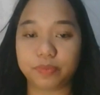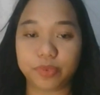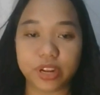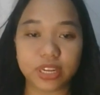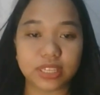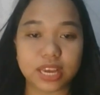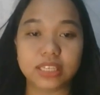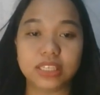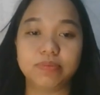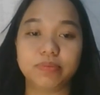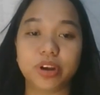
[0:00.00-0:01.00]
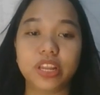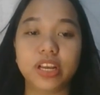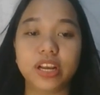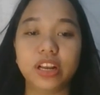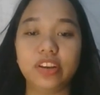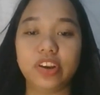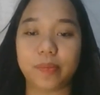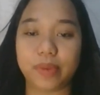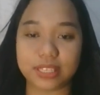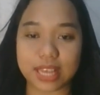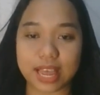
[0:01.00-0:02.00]
princess symbolically
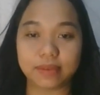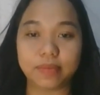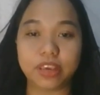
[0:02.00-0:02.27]
represent